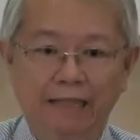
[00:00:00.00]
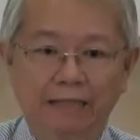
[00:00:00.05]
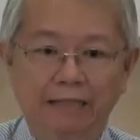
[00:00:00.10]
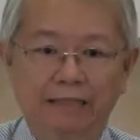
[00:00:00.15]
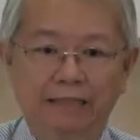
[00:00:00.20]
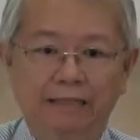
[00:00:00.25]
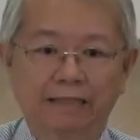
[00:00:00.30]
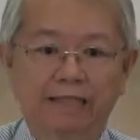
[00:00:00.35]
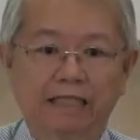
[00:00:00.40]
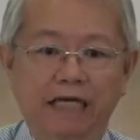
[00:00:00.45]

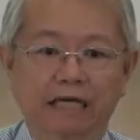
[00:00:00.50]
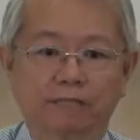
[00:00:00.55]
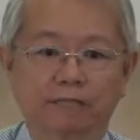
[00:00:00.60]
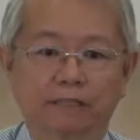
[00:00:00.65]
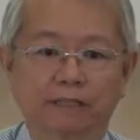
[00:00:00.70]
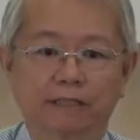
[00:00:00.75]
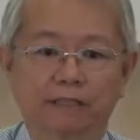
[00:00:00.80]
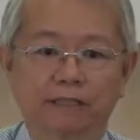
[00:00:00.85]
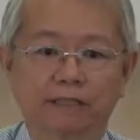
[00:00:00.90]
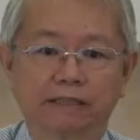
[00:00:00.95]

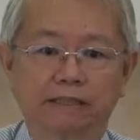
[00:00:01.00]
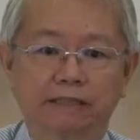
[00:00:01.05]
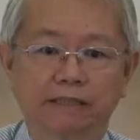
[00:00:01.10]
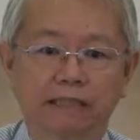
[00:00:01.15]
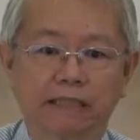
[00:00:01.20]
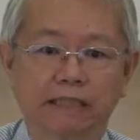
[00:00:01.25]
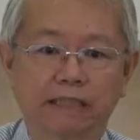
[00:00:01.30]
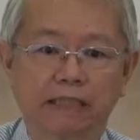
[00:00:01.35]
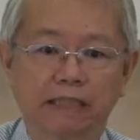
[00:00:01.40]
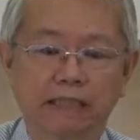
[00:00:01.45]

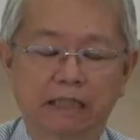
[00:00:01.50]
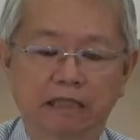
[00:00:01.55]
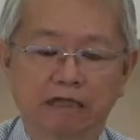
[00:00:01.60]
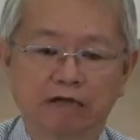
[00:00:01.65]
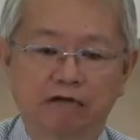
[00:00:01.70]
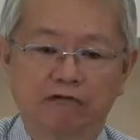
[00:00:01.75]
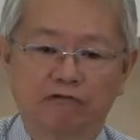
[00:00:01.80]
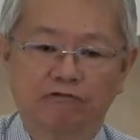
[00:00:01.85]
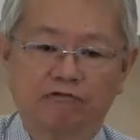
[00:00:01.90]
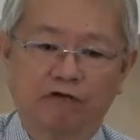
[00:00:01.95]
Disciples,
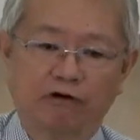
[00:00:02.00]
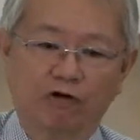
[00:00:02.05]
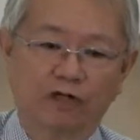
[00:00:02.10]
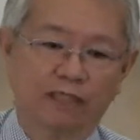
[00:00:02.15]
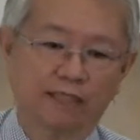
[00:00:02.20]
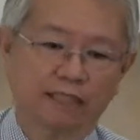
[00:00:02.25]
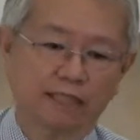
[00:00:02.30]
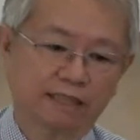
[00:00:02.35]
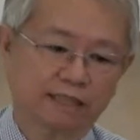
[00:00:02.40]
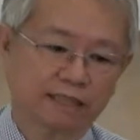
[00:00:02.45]

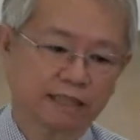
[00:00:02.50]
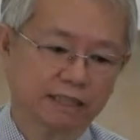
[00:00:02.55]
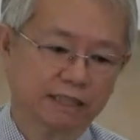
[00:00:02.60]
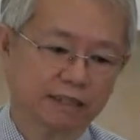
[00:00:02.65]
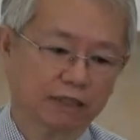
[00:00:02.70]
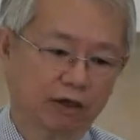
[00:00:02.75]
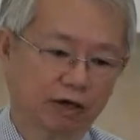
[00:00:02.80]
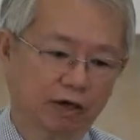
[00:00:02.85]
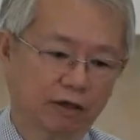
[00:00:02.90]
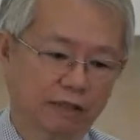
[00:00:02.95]

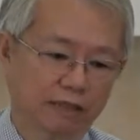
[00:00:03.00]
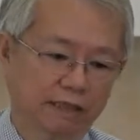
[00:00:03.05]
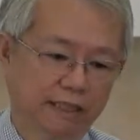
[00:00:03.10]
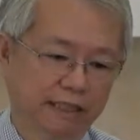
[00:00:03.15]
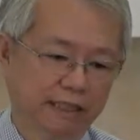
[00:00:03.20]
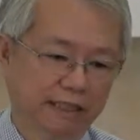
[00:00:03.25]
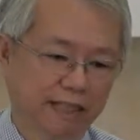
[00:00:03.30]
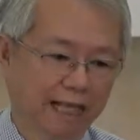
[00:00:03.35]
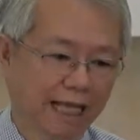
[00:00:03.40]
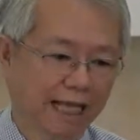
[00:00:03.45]
focuses on
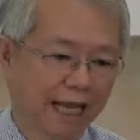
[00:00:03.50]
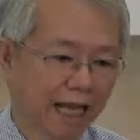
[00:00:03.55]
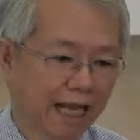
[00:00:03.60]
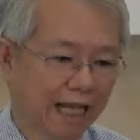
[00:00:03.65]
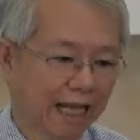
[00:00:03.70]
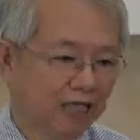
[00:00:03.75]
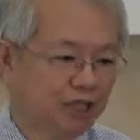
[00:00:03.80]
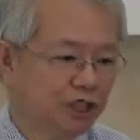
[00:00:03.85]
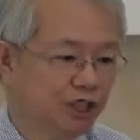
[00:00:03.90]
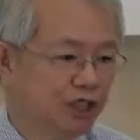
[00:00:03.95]
the
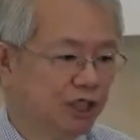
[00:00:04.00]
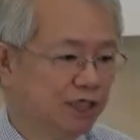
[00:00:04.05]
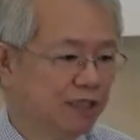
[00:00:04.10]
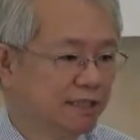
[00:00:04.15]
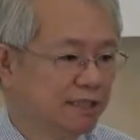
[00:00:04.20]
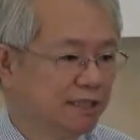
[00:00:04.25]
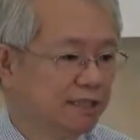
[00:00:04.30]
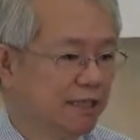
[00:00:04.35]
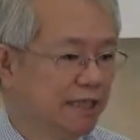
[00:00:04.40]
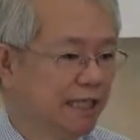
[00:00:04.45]

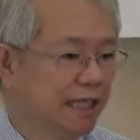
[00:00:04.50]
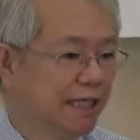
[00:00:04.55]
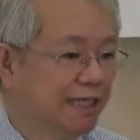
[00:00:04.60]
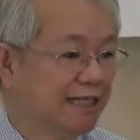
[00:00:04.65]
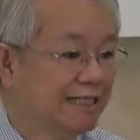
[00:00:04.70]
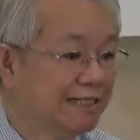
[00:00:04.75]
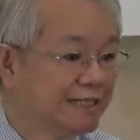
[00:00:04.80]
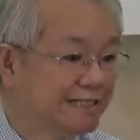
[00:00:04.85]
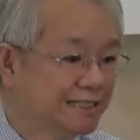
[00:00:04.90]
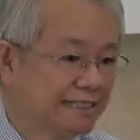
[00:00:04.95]

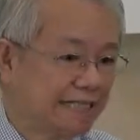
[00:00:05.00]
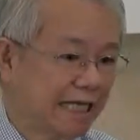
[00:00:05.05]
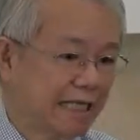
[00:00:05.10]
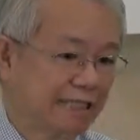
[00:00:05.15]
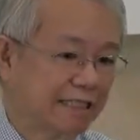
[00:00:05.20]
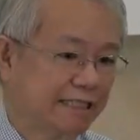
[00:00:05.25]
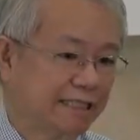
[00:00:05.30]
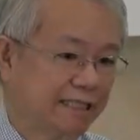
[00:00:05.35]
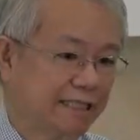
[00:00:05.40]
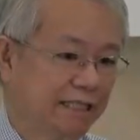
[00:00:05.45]
largest
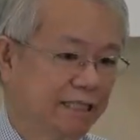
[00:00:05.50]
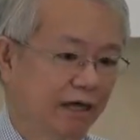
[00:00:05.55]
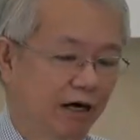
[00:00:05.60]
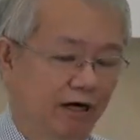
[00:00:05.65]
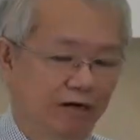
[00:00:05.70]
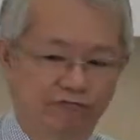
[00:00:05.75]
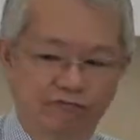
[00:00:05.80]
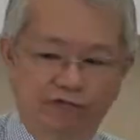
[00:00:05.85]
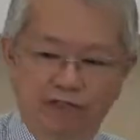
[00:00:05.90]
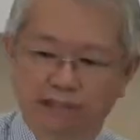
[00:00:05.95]
sector
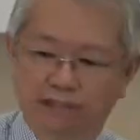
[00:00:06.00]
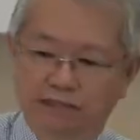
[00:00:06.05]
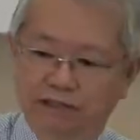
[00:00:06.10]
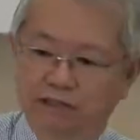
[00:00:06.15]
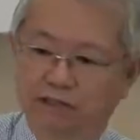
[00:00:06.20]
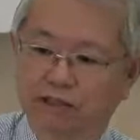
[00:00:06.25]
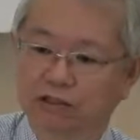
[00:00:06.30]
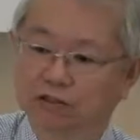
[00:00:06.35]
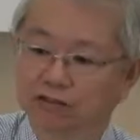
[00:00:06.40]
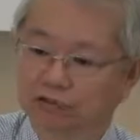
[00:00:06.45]
of
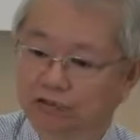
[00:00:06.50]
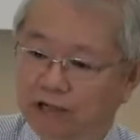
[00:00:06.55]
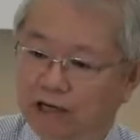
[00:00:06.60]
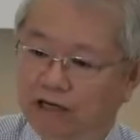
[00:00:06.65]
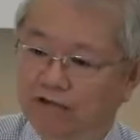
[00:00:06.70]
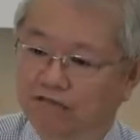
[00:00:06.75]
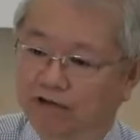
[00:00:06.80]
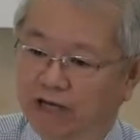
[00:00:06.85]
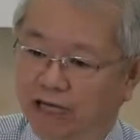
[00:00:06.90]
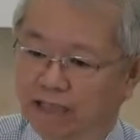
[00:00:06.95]
this
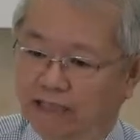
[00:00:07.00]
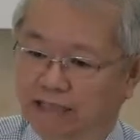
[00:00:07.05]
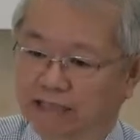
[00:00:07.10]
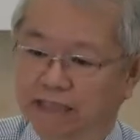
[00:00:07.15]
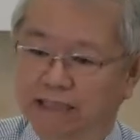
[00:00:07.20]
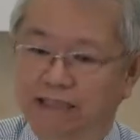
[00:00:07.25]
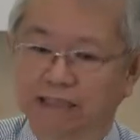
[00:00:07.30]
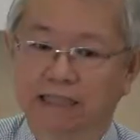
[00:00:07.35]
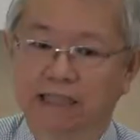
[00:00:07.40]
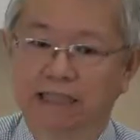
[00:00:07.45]
12
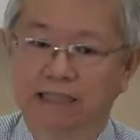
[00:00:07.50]
lesson